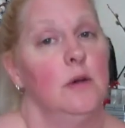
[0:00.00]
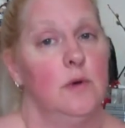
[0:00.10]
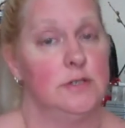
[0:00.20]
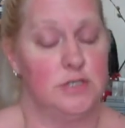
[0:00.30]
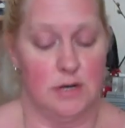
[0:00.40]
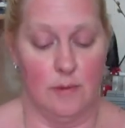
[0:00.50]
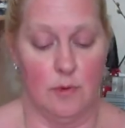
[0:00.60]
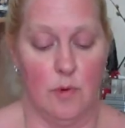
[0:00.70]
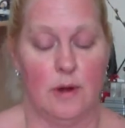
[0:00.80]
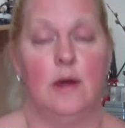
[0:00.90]
Question
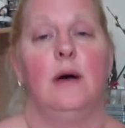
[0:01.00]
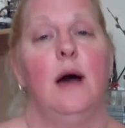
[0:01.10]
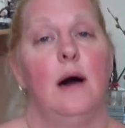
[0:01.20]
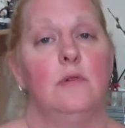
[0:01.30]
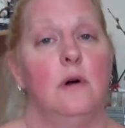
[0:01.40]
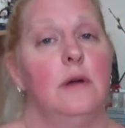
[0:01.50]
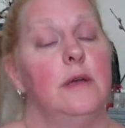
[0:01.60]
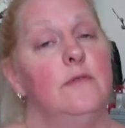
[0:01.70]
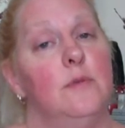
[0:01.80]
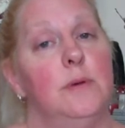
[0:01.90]
number 1, how long
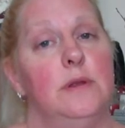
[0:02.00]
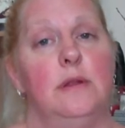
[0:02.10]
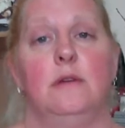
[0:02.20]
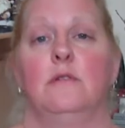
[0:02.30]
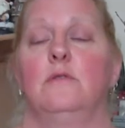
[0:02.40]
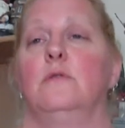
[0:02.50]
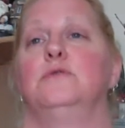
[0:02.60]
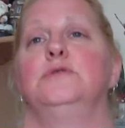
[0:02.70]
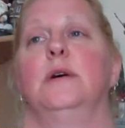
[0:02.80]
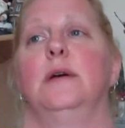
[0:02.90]
have you been knitting or
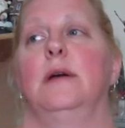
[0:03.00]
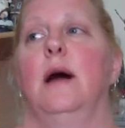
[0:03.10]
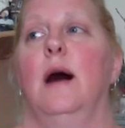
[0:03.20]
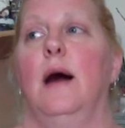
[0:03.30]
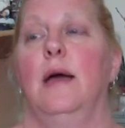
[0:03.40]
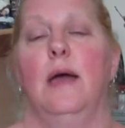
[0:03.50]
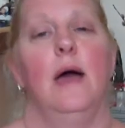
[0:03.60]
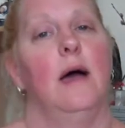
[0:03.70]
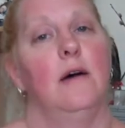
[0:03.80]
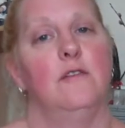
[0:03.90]
crocheting? I
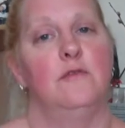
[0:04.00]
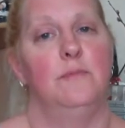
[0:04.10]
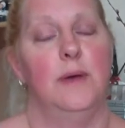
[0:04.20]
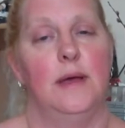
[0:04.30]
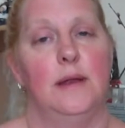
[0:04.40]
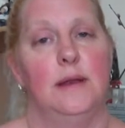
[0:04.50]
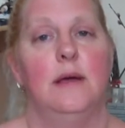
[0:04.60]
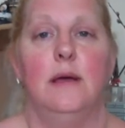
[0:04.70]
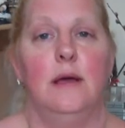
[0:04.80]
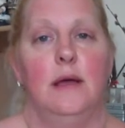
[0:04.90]
have been
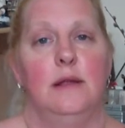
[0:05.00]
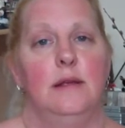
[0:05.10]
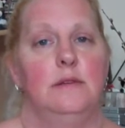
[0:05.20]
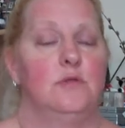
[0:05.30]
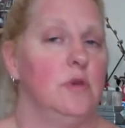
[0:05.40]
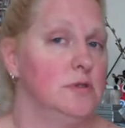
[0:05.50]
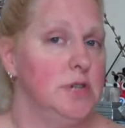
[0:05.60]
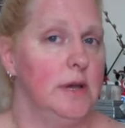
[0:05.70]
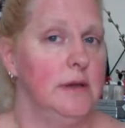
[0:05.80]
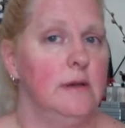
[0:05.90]

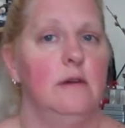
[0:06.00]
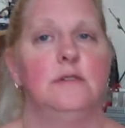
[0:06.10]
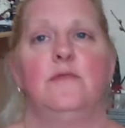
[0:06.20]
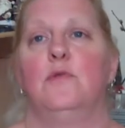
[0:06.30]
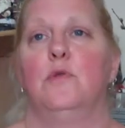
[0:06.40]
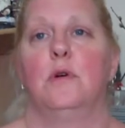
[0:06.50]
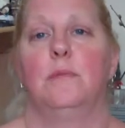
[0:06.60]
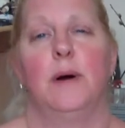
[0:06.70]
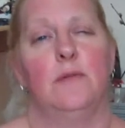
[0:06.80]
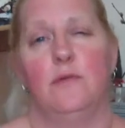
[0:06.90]
crocheting for
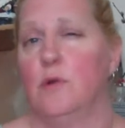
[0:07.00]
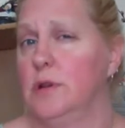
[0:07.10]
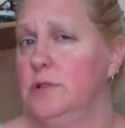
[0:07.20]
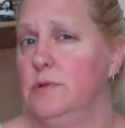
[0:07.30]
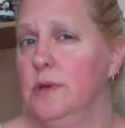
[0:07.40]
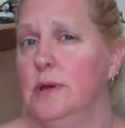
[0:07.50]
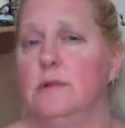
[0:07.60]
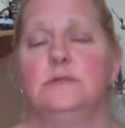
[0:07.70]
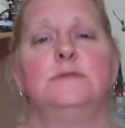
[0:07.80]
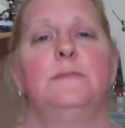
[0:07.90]
about 42
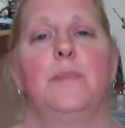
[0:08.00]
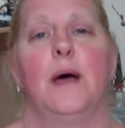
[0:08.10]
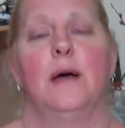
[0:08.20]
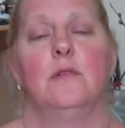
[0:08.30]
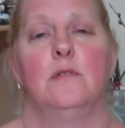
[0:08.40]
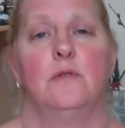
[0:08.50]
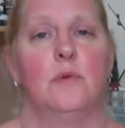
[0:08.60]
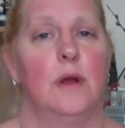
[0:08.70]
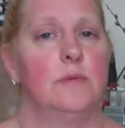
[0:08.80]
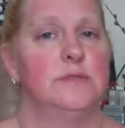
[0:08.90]
years. I learned
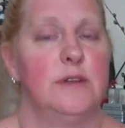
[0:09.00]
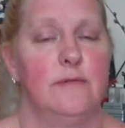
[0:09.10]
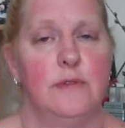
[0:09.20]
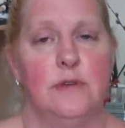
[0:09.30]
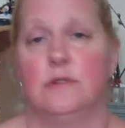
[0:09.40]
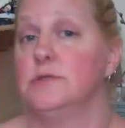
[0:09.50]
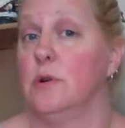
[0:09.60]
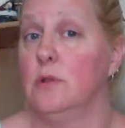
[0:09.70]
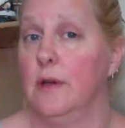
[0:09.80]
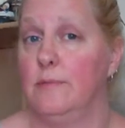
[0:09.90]
when I was 7 years
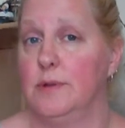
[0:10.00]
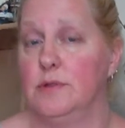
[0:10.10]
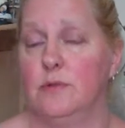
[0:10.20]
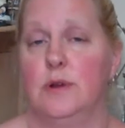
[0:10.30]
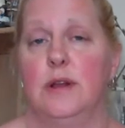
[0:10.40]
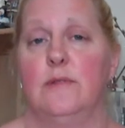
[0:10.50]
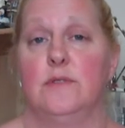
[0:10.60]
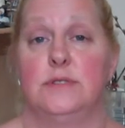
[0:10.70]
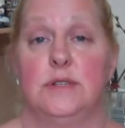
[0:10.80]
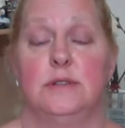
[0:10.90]
old. I've been doing it ever
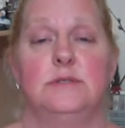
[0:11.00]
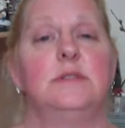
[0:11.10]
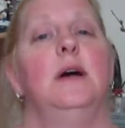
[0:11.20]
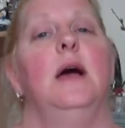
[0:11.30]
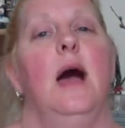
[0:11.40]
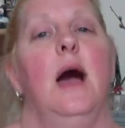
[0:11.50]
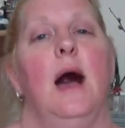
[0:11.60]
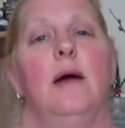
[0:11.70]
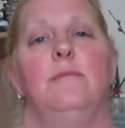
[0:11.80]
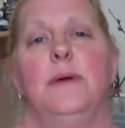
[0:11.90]
since.
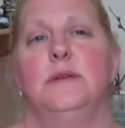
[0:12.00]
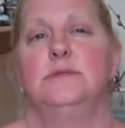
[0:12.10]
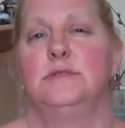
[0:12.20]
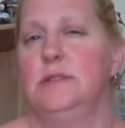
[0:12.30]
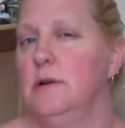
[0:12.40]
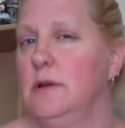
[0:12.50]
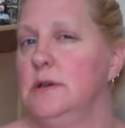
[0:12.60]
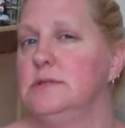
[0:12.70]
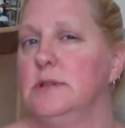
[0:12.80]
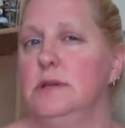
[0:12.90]
I've been
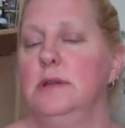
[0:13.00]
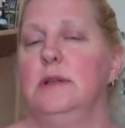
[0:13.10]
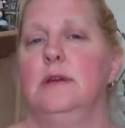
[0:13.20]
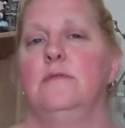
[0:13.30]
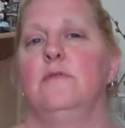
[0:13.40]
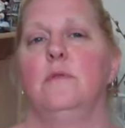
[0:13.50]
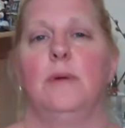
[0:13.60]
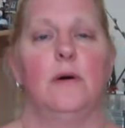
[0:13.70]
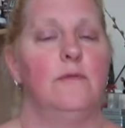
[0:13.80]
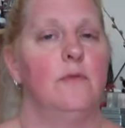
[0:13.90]
seriously knitting for
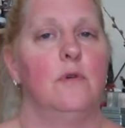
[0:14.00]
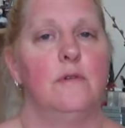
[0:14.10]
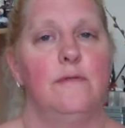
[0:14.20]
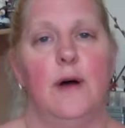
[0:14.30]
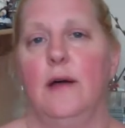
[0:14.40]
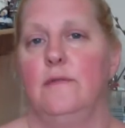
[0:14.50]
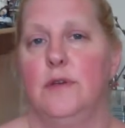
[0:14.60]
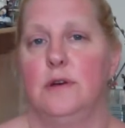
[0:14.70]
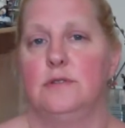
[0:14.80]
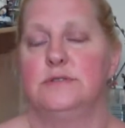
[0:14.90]
about 4 or 5
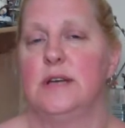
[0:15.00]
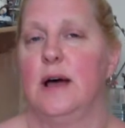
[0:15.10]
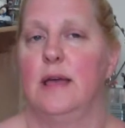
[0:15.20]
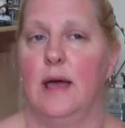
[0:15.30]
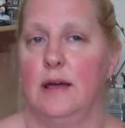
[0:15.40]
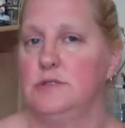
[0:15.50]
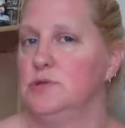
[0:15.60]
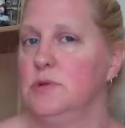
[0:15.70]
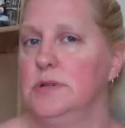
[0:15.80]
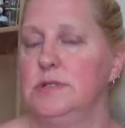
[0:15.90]
years. I
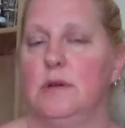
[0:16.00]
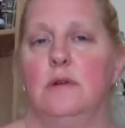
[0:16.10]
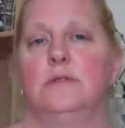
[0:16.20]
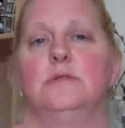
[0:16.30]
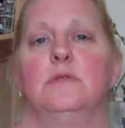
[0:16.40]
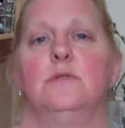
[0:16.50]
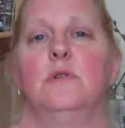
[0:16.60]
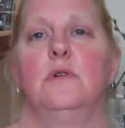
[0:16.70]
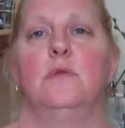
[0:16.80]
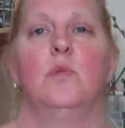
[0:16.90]
actually started to
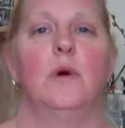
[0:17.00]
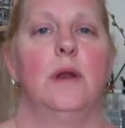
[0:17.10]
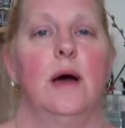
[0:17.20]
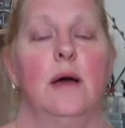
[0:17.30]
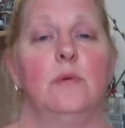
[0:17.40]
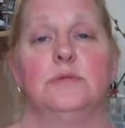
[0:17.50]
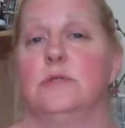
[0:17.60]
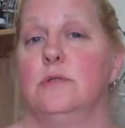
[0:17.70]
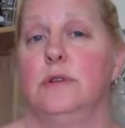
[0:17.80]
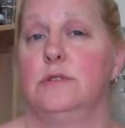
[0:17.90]
learn when I was
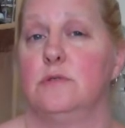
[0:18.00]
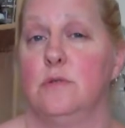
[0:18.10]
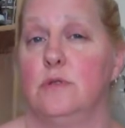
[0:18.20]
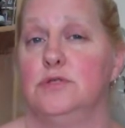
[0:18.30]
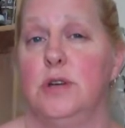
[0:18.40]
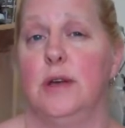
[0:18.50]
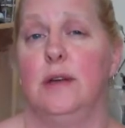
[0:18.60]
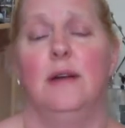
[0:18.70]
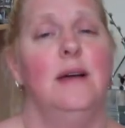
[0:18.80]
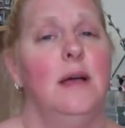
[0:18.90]
learning to
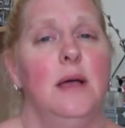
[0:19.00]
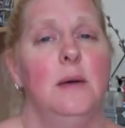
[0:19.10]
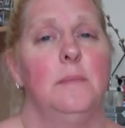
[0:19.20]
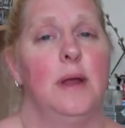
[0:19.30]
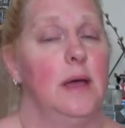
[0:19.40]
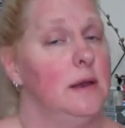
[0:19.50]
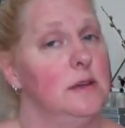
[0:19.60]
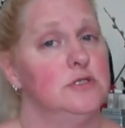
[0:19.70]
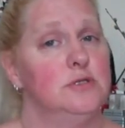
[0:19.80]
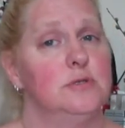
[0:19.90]
crochet, but I had
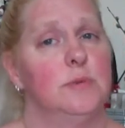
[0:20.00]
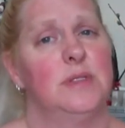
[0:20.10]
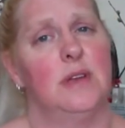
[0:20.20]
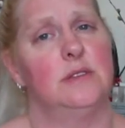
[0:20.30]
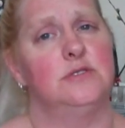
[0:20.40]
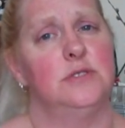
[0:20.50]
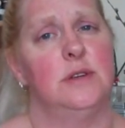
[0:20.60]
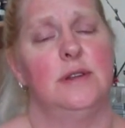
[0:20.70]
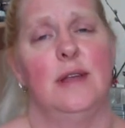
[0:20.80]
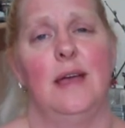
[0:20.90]
issues with
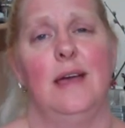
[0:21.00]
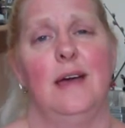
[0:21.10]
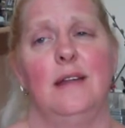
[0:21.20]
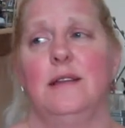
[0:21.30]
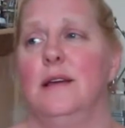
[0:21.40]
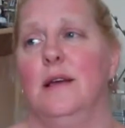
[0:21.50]
tension, and